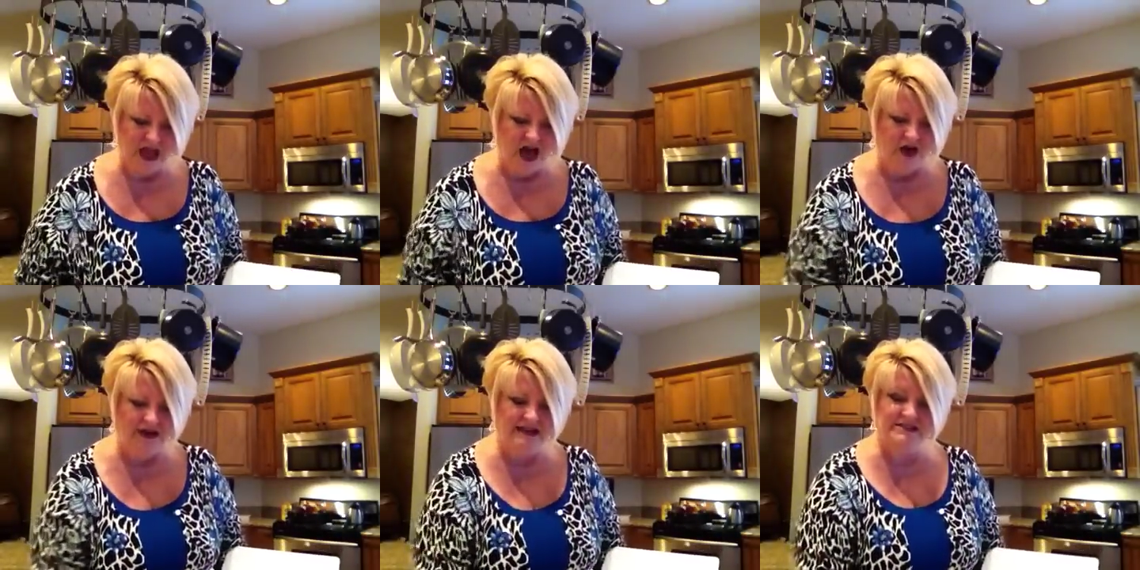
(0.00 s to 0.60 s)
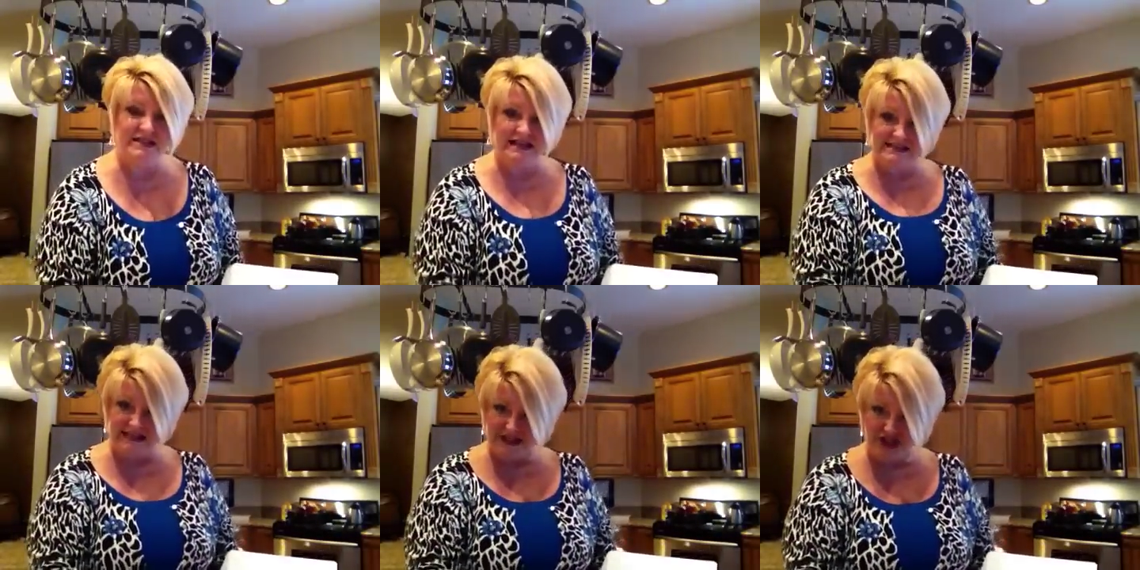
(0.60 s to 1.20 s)
Okay, so that's
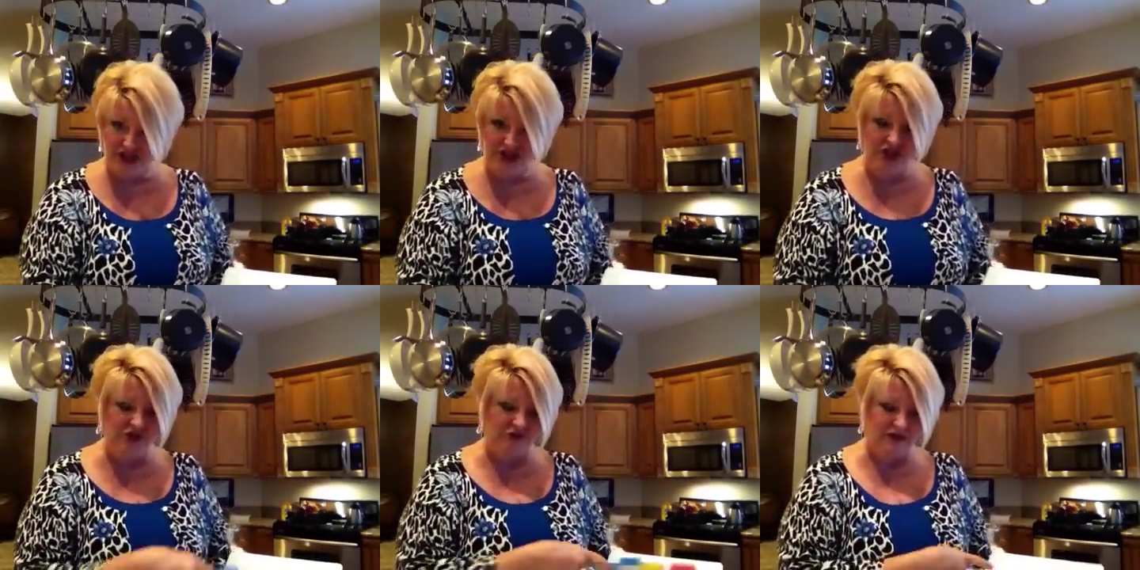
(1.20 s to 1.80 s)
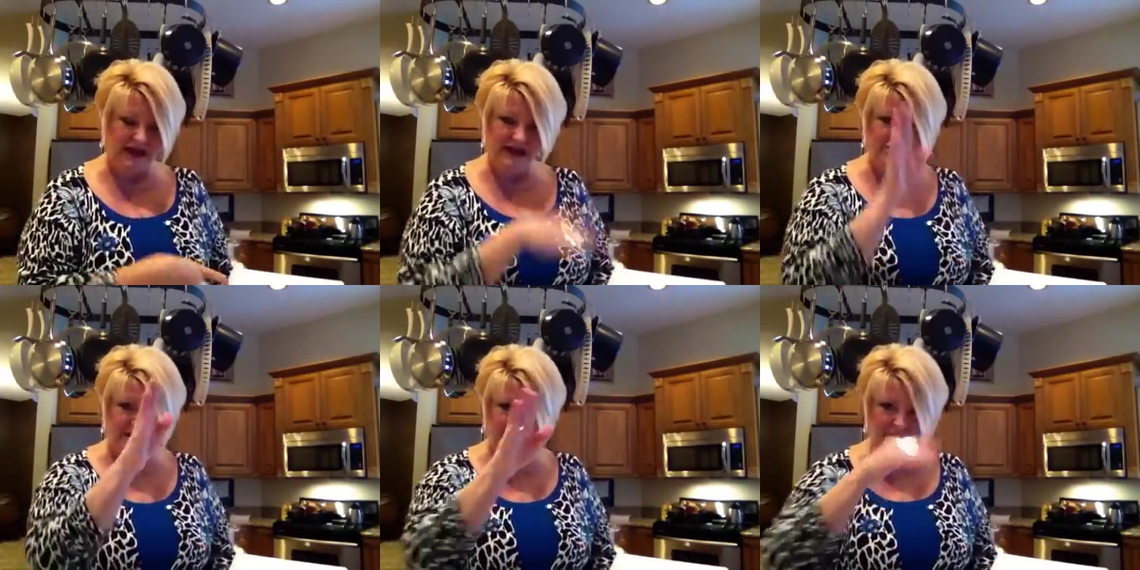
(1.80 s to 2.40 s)
section 2, okay?
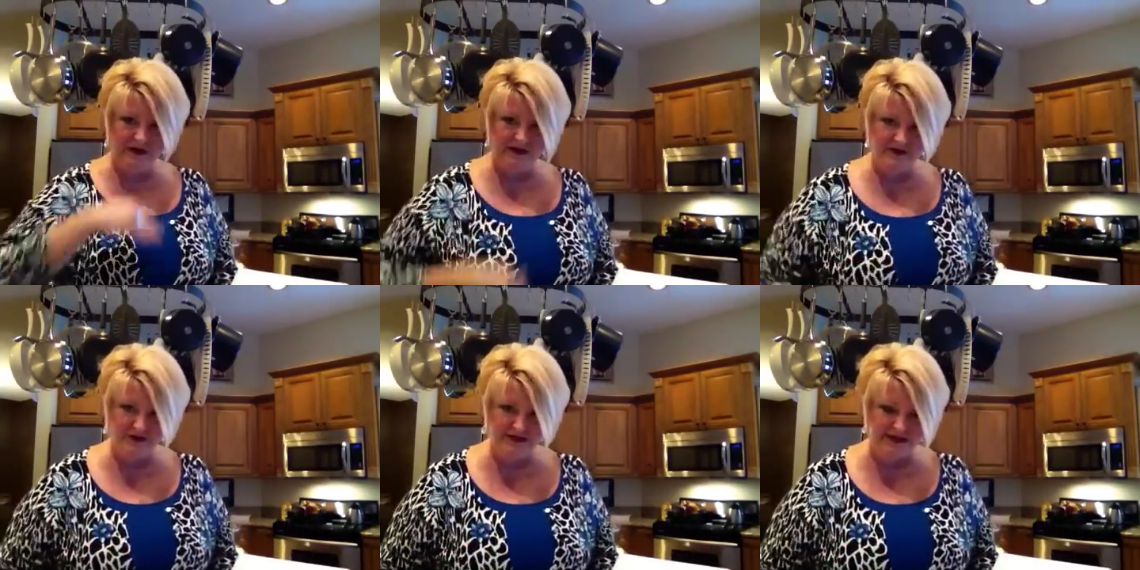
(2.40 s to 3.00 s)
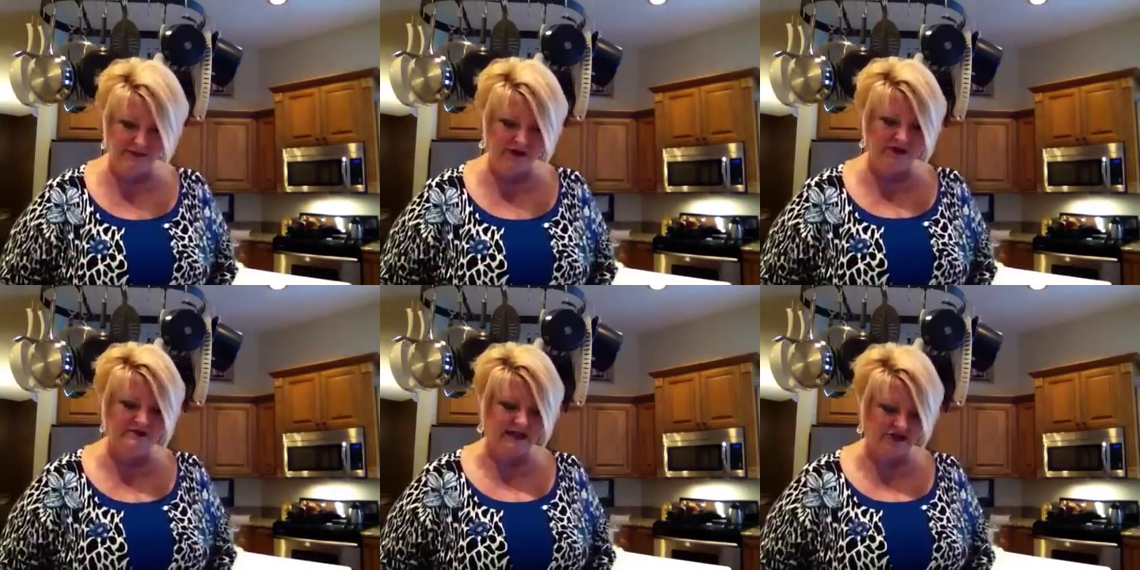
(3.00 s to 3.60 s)
January through
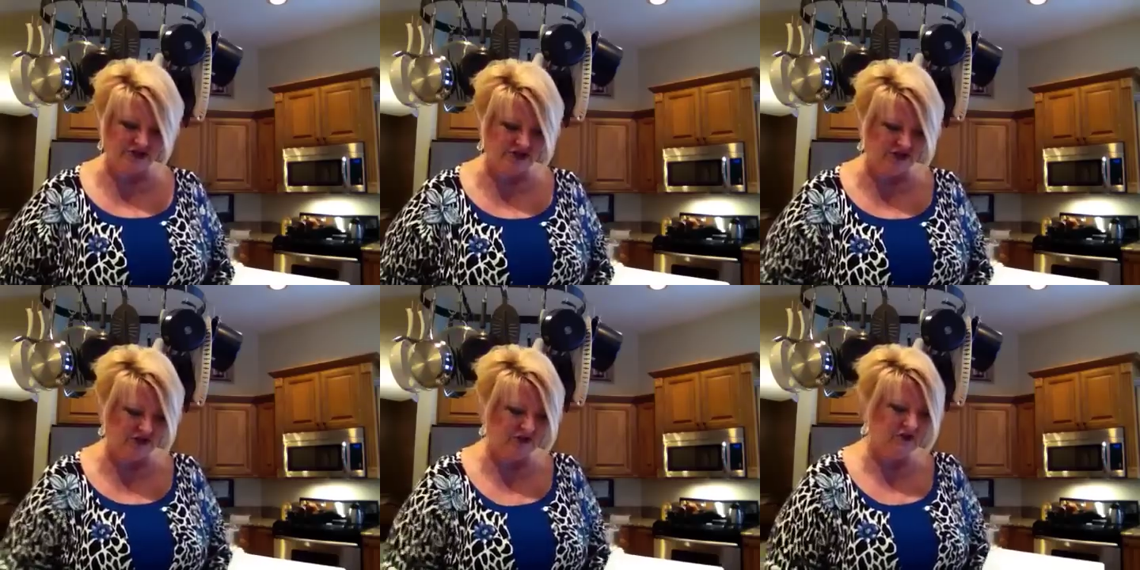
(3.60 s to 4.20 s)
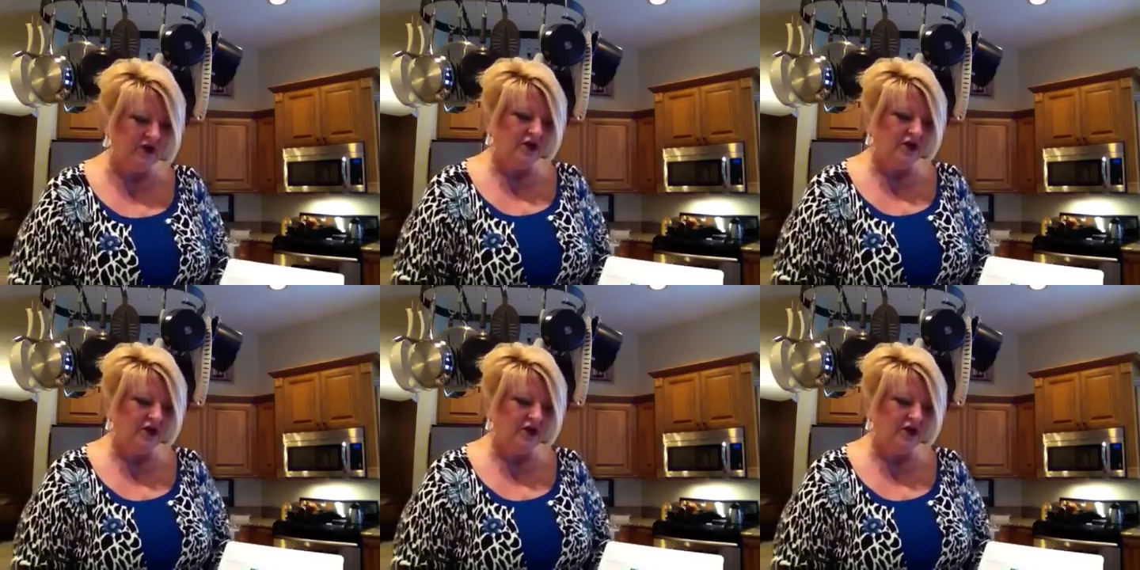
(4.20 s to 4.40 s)
December, section 2.